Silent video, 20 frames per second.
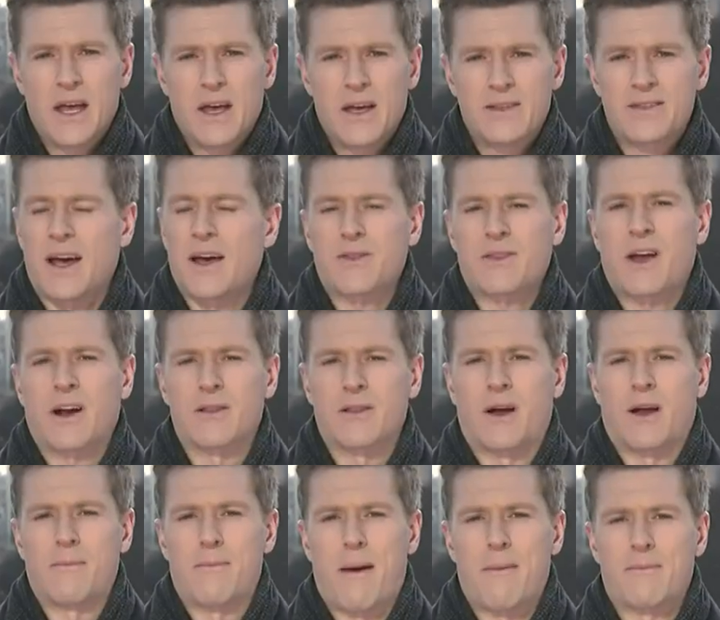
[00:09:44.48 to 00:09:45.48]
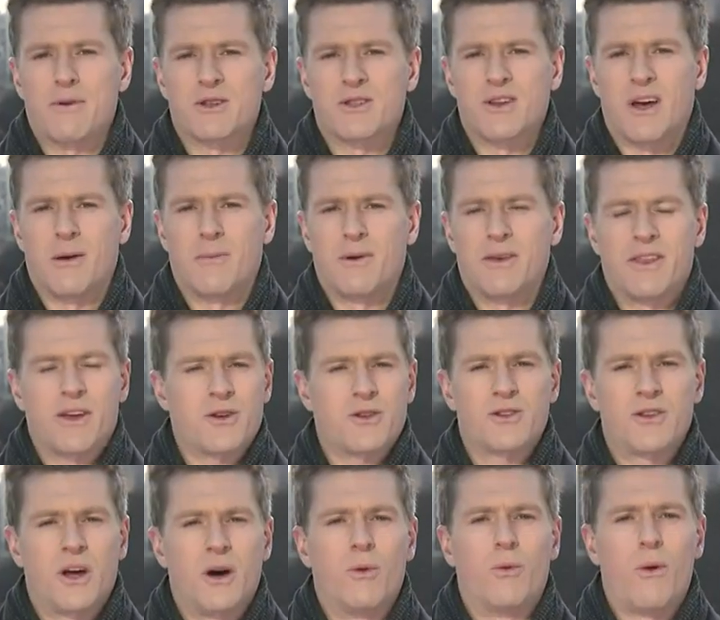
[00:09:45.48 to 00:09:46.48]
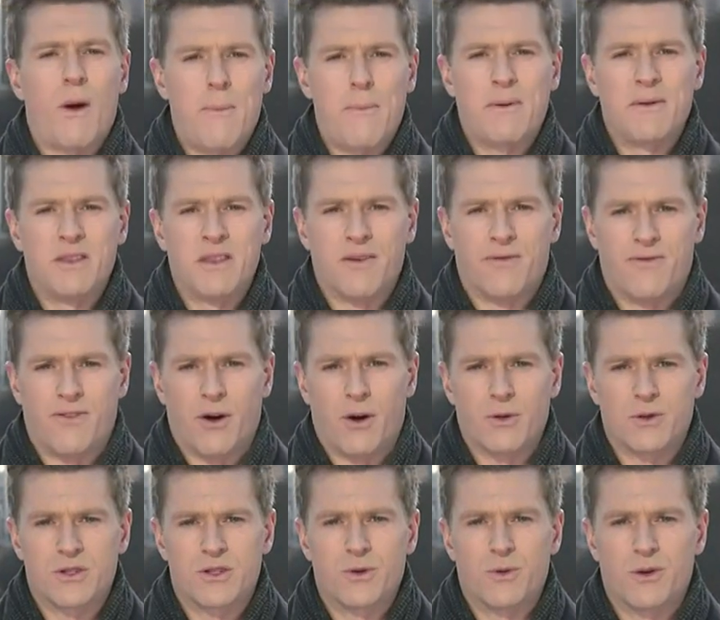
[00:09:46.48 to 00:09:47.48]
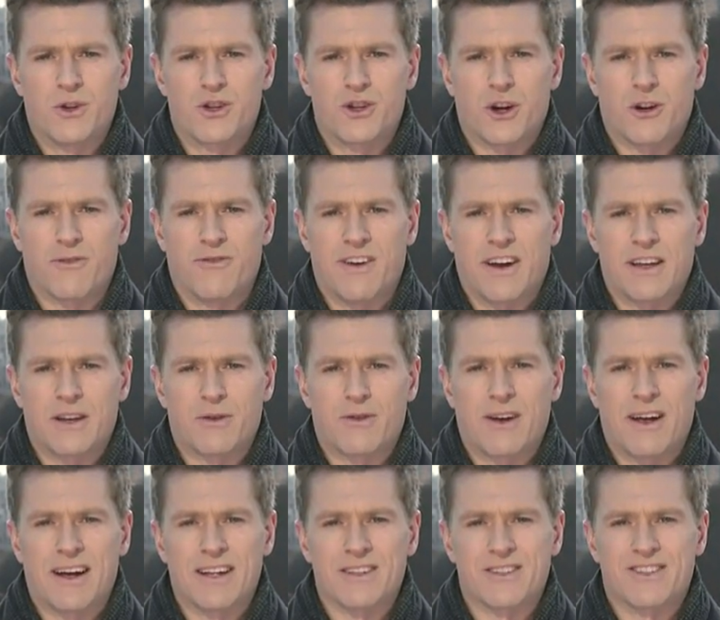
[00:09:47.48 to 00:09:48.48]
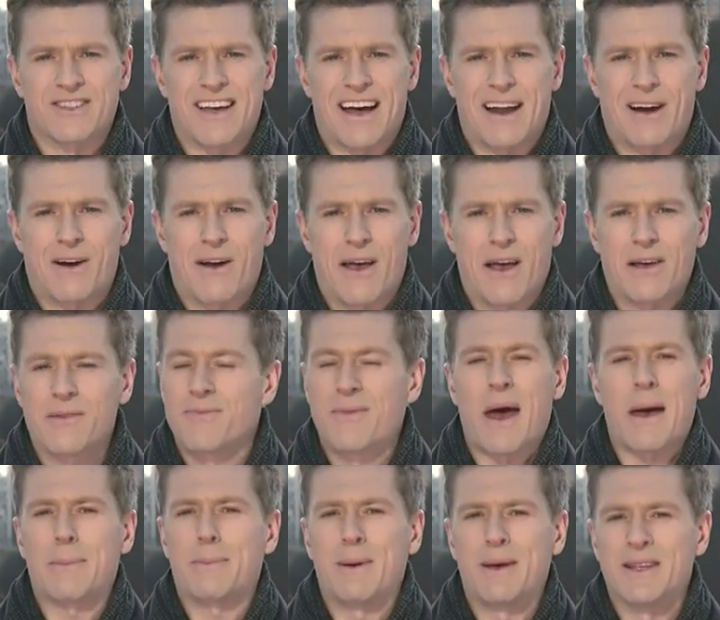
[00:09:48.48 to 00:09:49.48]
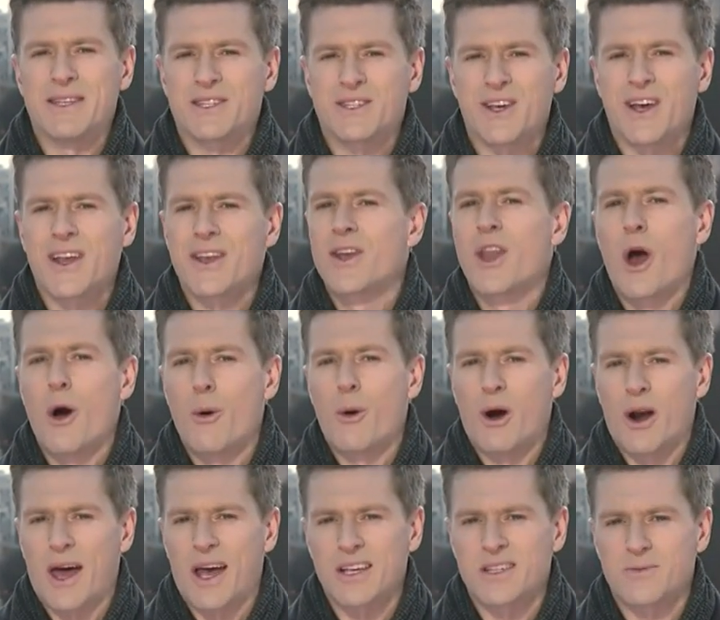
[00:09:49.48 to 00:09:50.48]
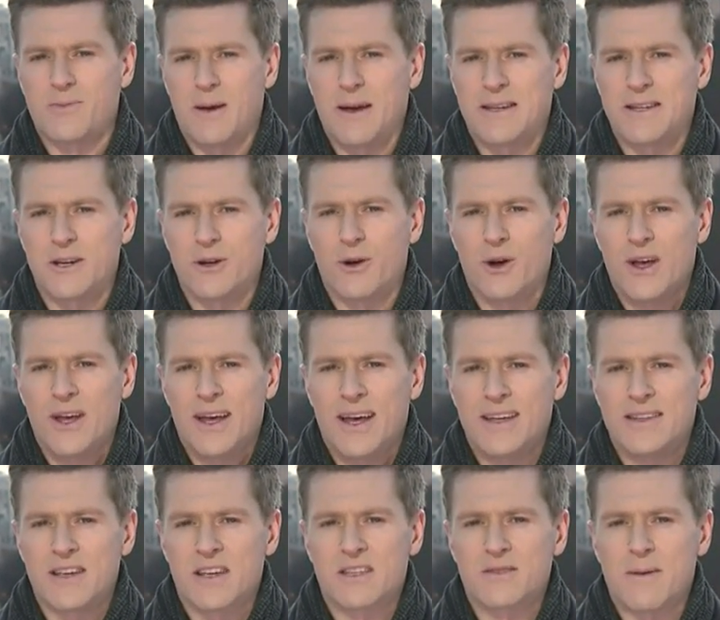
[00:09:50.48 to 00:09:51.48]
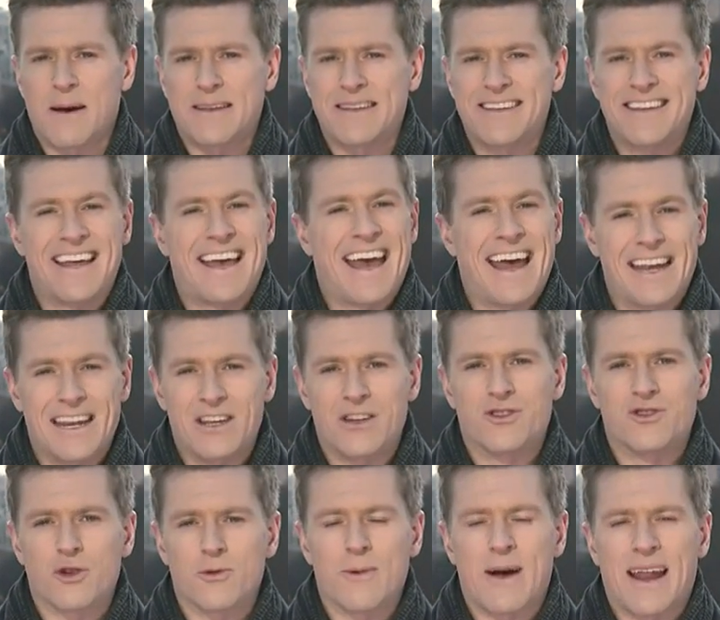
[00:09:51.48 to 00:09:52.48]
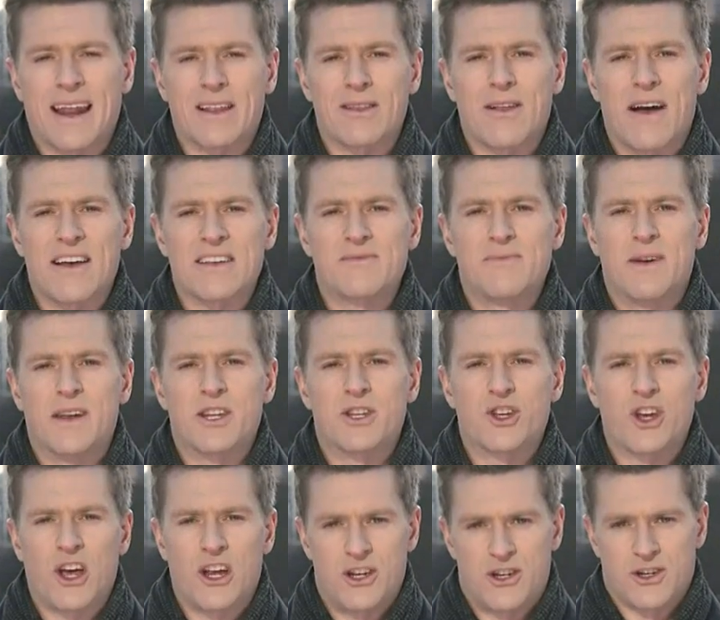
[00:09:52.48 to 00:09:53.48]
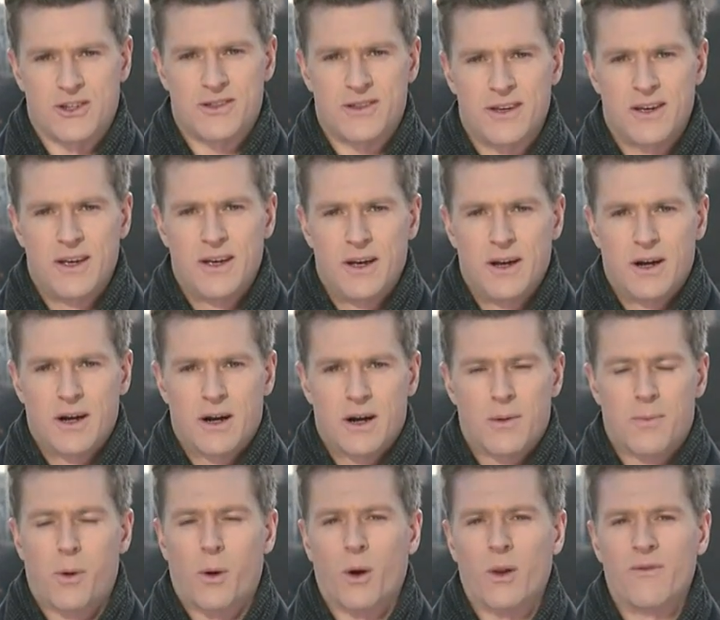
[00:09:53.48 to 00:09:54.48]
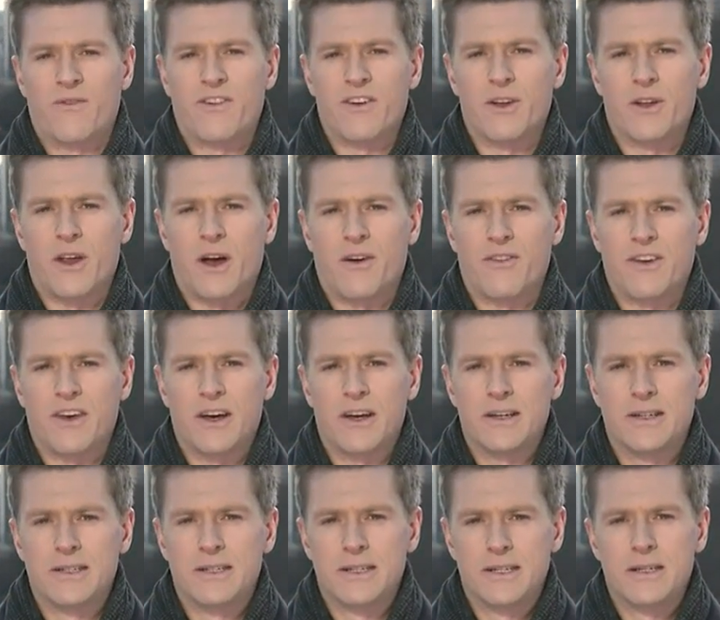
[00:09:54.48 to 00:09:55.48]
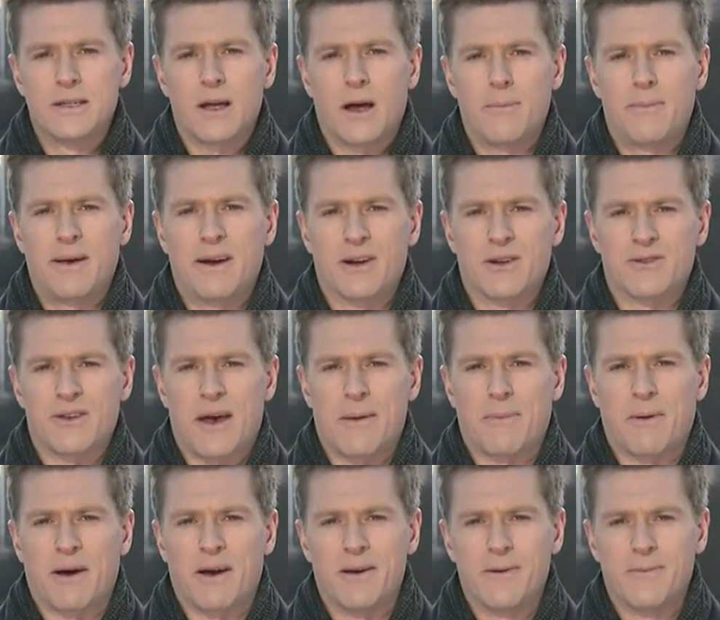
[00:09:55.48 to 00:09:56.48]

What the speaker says: South Carolina members tell me they're still whipping the votes to ensure victory on Saturday. That being said, no one I speak to is expecting any dramatic last-minute changes. Reporting in Philadelphia, I'm Peter Zampa.